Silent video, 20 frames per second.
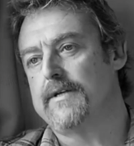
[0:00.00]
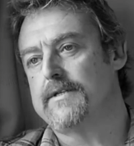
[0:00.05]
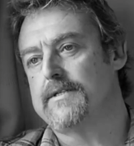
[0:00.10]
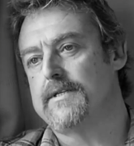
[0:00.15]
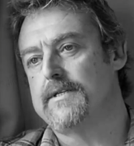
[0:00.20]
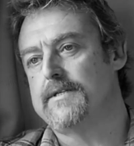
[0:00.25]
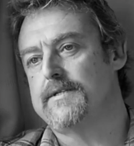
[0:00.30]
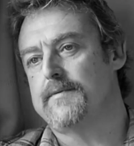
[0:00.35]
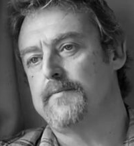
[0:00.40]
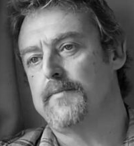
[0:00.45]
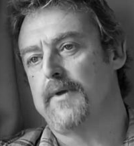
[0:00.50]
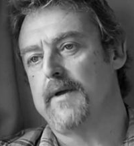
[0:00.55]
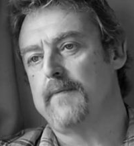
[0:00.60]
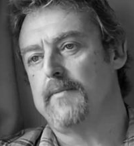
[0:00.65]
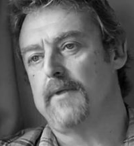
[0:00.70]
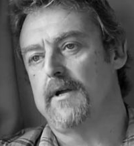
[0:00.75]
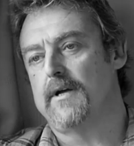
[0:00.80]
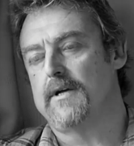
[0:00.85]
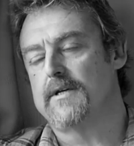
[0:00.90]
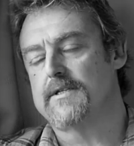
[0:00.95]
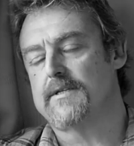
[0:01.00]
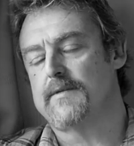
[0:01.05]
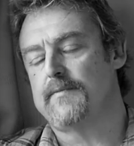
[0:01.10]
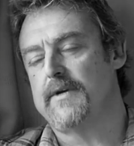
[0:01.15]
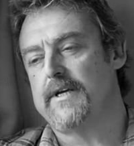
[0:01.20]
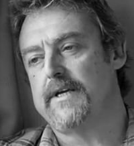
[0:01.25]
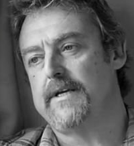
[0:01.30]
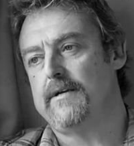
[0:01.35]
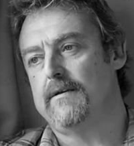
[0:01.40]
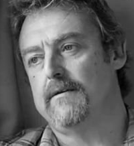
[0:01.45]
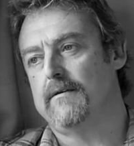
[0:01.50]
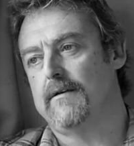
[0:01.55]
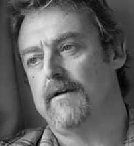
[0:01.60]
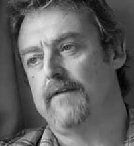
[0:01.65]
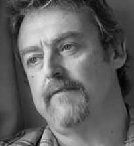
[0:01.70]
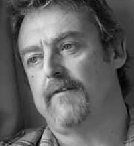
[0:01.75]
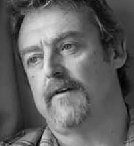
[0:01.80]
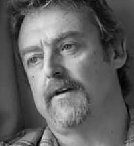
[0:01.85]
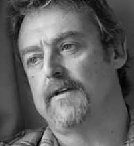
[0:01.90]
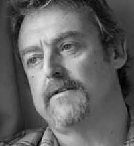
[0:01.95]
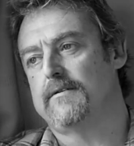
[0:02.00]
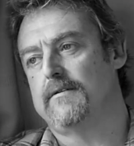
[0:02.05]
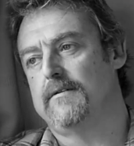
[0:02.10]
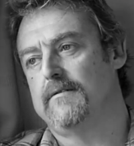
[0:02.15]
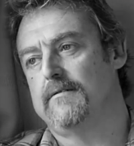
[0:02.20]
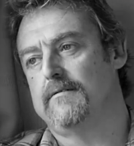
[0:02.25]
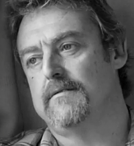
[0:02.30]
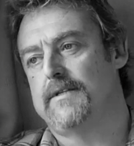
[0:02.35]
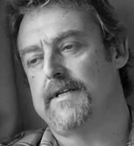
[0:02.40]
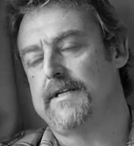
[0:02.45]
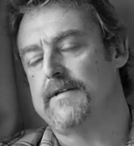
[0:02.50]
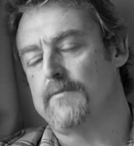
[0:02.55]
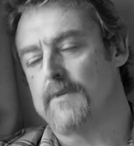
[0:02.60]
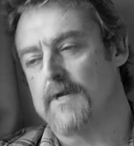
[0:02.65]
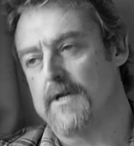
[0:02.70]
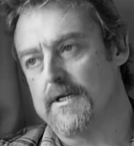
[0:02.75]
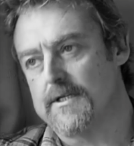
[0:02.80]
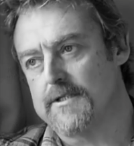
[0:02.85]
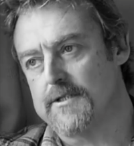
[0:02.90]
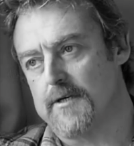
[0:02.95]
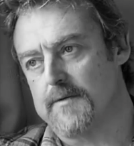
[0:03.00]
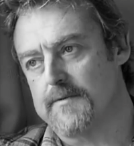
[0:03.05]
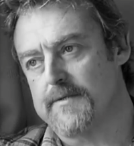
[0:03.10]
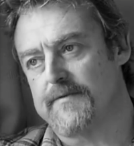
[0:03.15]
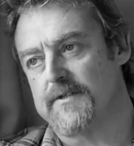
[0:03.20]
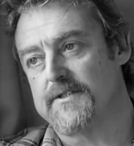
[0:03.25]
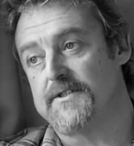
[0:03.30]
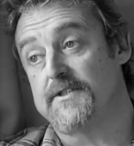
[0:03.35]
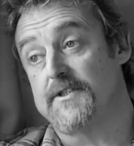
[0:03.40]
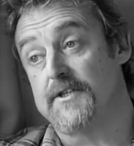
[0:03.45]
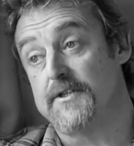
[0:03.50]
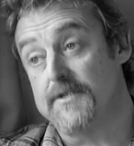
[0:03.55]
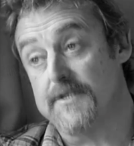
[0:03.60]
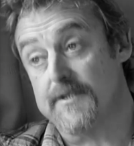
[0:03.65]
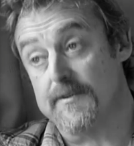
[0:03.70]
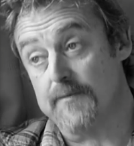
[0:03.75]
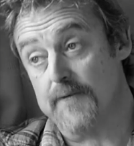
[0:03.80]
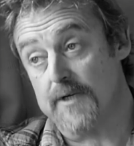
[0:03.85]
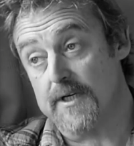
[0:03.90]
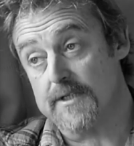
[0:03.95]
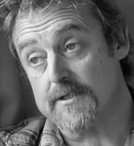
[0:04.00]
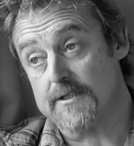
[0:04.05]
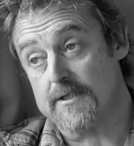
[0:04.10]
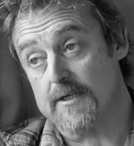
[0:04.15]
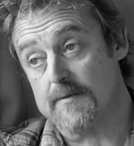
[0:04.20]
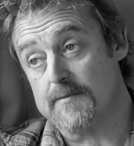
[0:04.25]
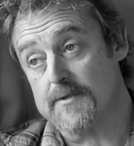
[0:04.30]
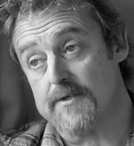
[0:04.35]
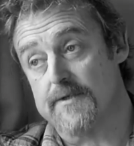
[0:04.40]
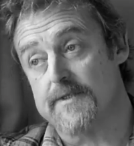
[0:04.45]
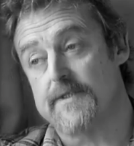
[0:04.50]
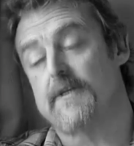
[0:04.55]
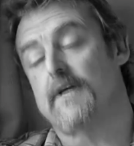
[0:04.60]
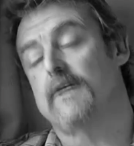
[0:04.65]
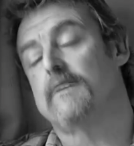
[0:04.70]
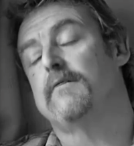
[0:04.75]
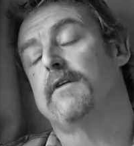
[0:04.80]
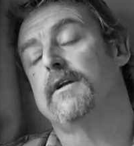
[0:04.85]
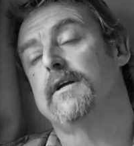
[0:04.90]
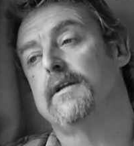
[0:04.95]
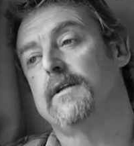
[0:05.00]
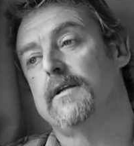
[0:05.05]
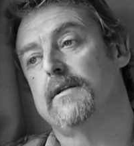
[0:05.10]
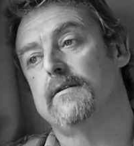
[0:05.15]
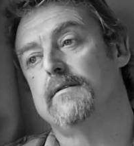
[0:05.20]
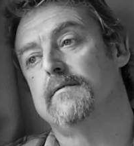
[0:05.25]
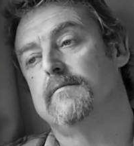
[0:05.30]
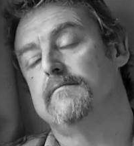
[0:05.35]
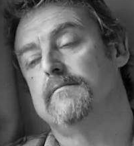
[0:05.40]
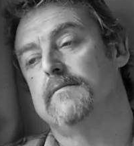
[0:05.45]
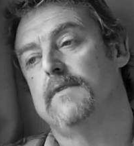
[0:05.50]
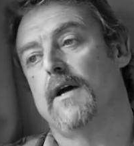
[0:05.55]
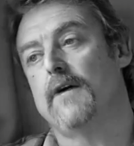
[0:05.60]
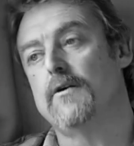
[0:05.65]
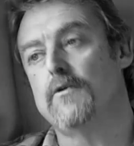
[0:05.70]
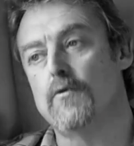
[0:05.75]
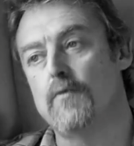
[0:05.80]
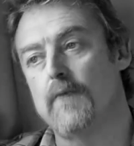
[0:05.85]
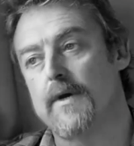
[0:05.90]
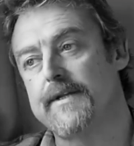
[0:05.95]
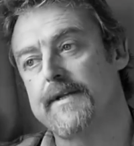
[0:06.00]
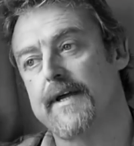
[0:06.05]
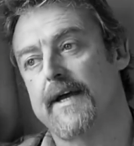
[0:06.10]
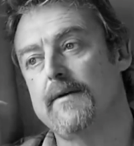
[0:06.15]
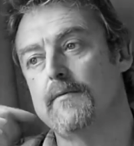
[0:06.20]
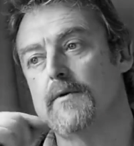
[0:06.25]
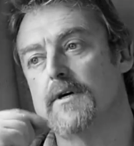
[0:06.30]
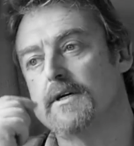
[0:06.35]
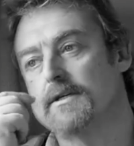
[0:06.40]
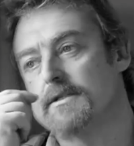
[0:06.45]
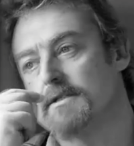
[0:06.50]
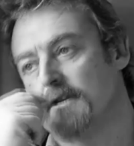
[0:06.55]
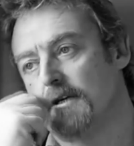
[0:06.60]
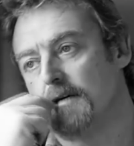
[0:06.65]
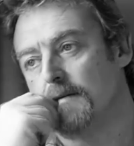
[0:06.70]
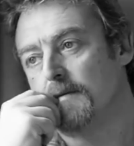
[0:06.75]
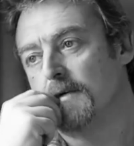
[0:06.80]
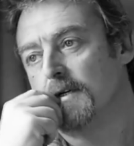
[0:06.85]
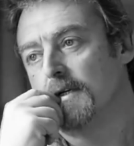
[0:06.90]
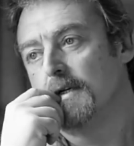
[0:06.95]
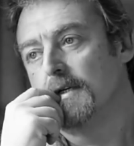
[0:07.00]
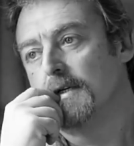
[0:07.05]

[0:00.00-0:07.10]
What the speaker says: It's some people asked me if I did workshops, if I'd do some workshops, so I started running a little local one-day workshop.